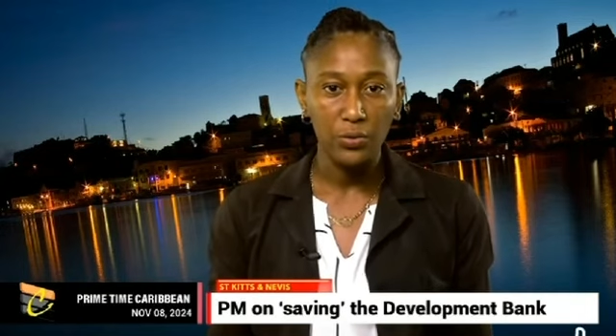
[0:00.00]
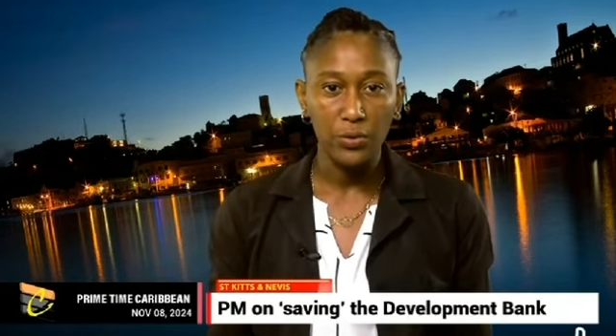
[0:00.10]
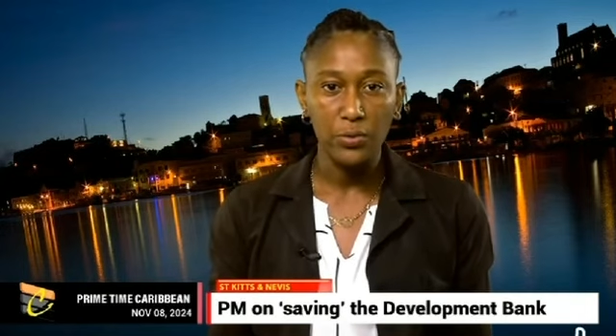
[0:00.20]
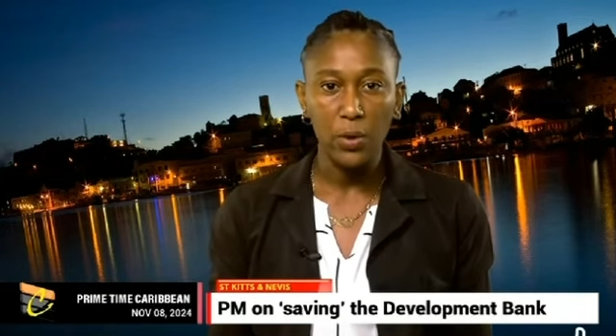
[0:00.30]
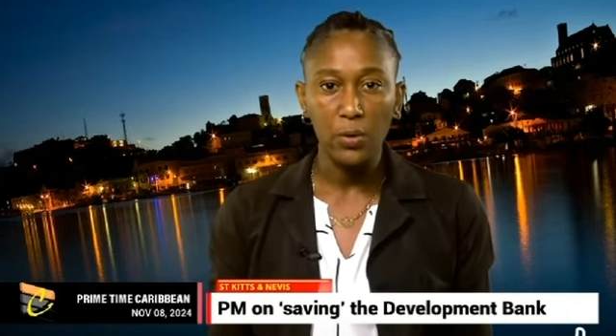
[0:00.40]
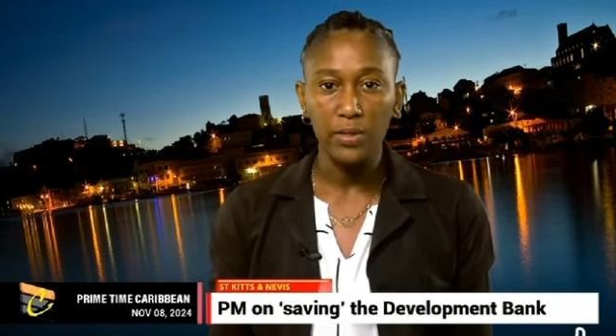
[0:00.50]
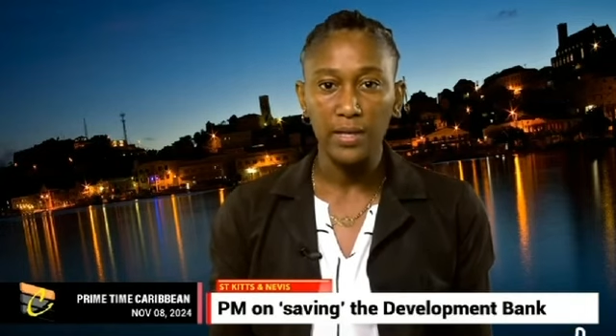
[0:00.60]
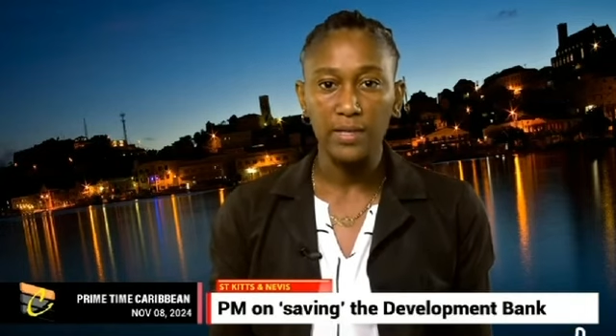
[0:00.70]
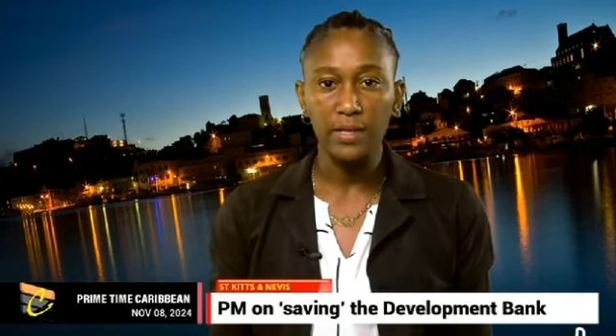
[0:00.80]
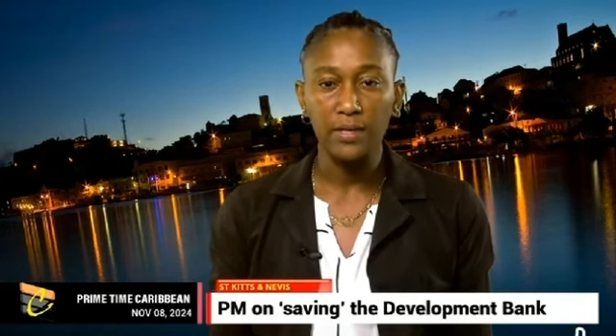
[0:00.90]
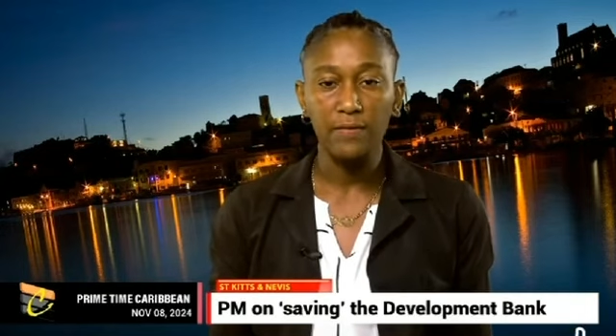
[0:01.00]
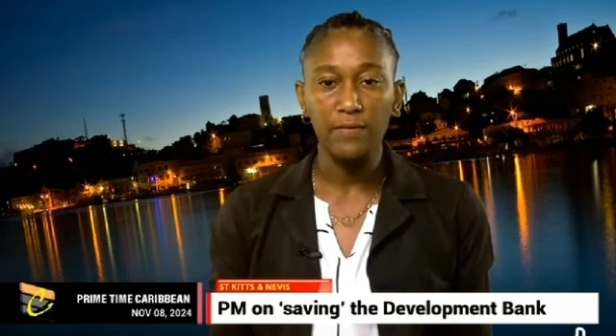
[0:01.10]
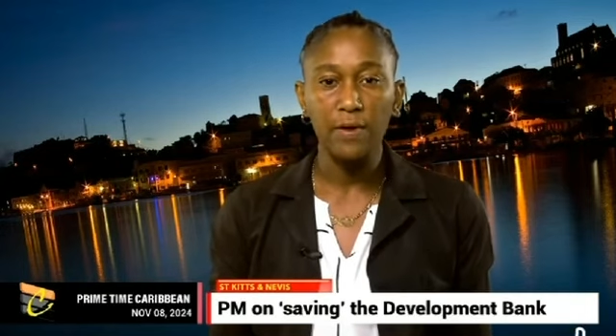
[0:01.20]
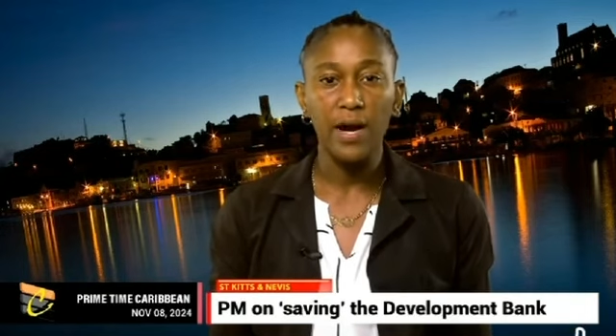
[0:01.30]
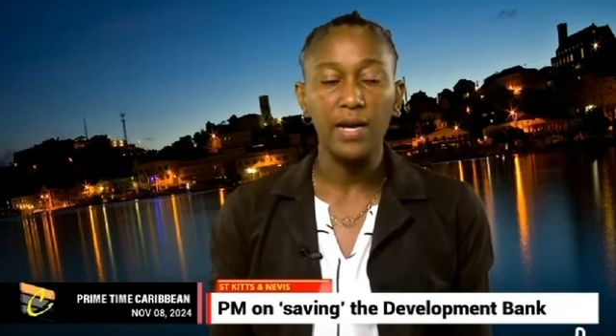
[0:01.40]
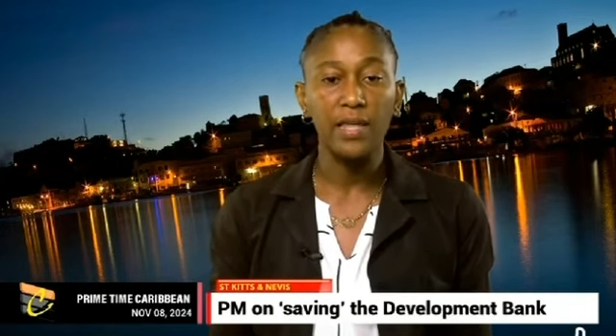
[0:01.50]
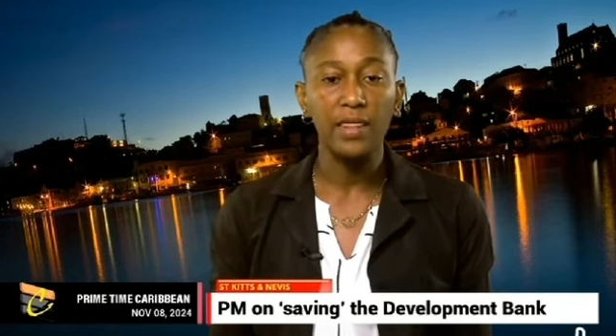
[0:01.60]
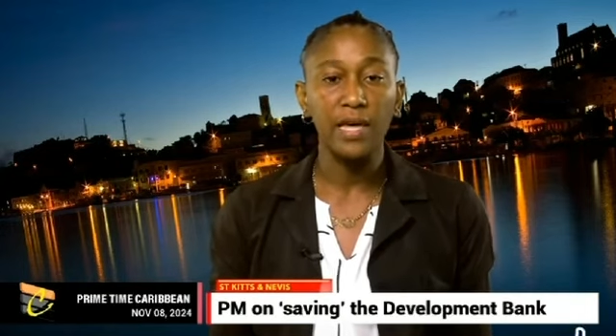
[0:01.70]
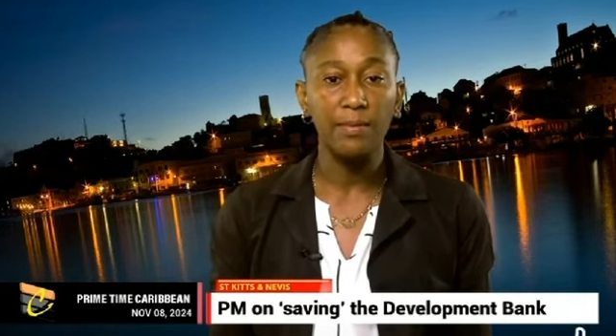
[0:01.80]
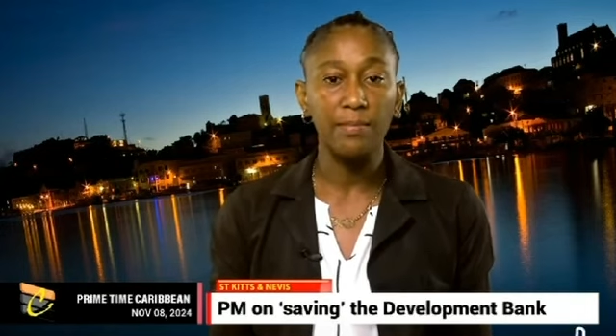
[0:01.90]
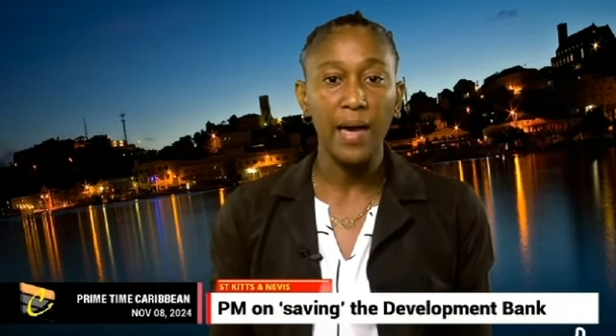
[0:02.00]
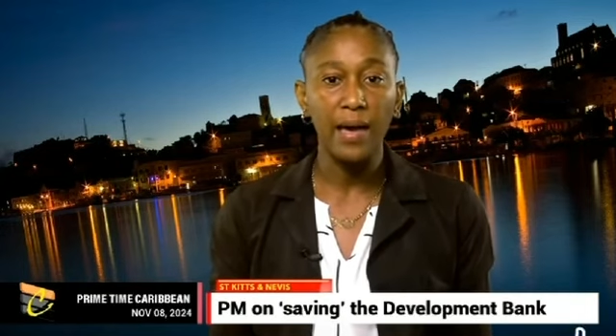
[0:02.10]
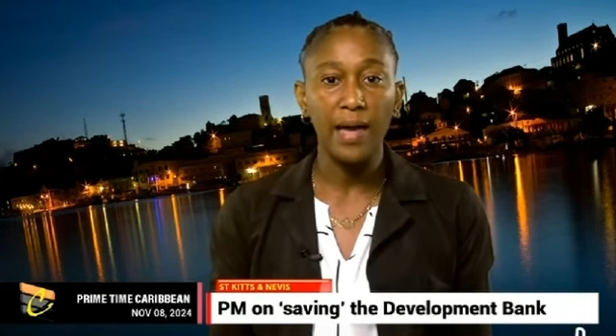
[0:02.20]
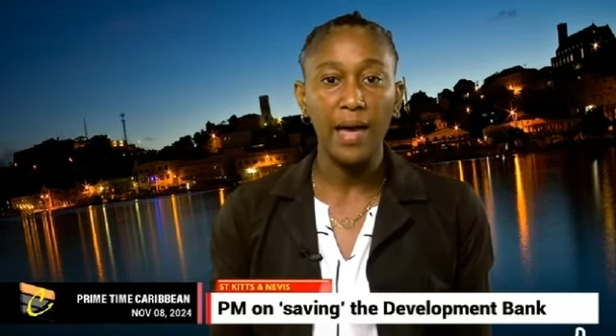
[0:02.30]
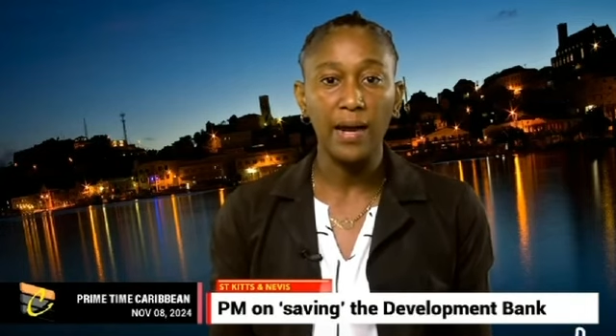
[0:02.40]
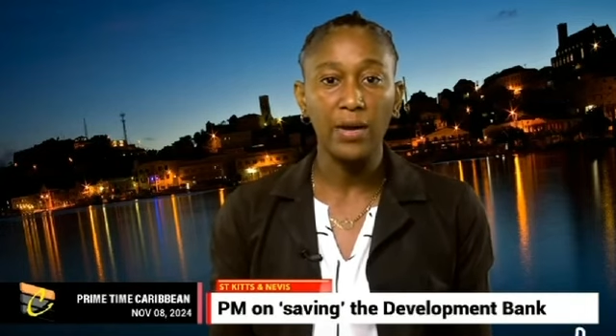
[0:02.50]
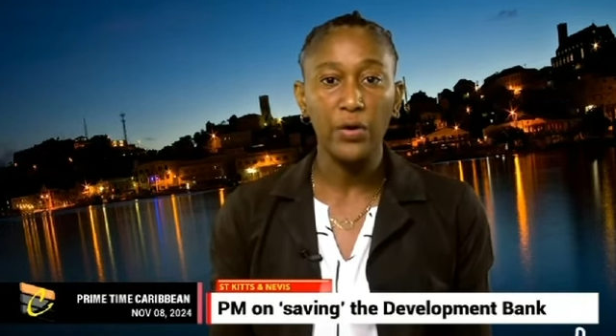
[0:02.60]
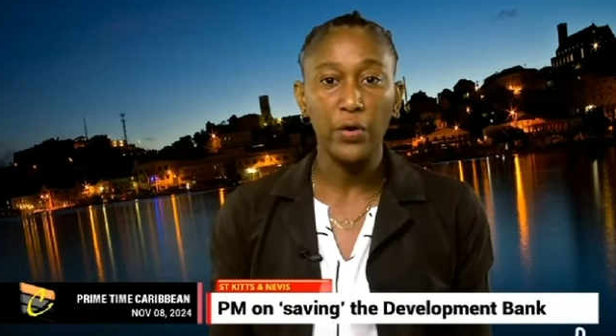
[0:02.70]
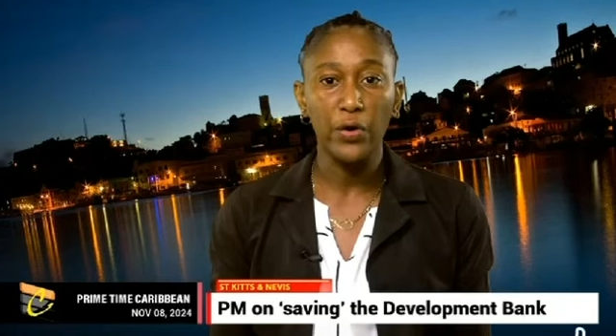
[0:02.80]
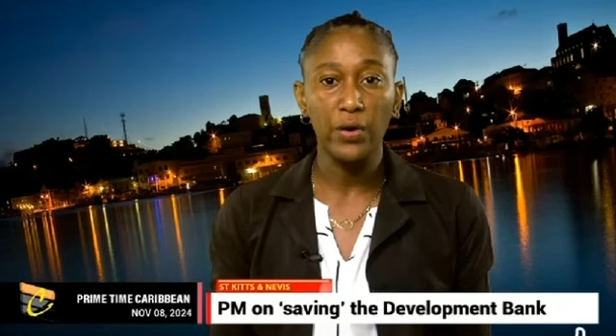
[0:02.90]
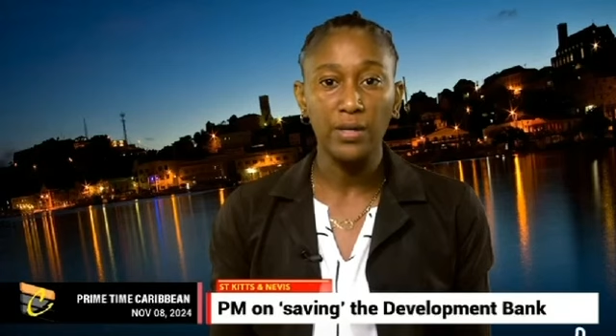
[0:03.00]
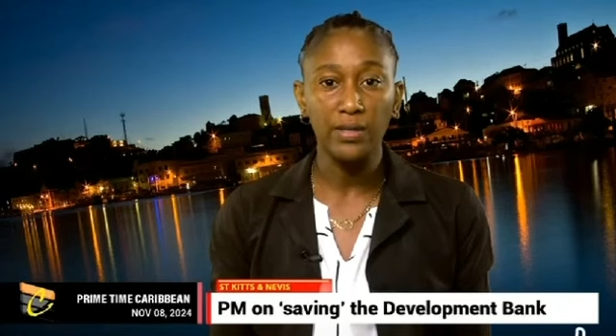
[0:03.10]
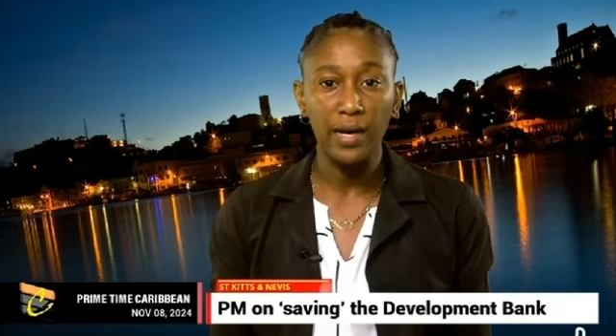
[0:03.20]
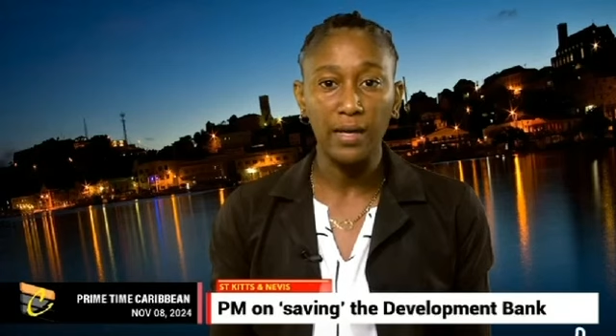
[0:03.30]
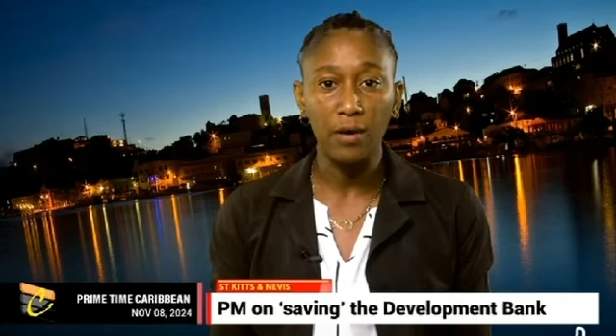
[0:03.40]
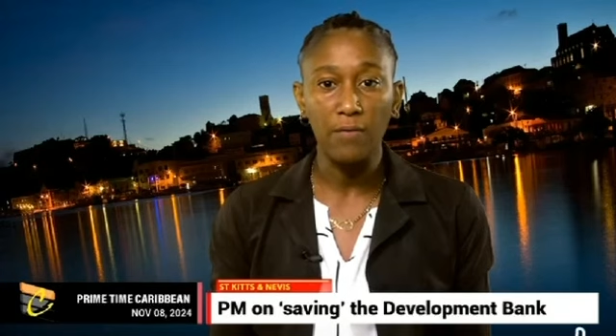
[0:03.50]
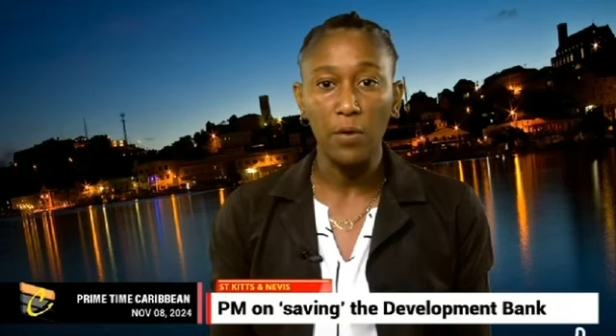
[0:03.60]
Drew told a sit-in Friday that the bank had incurred a debt of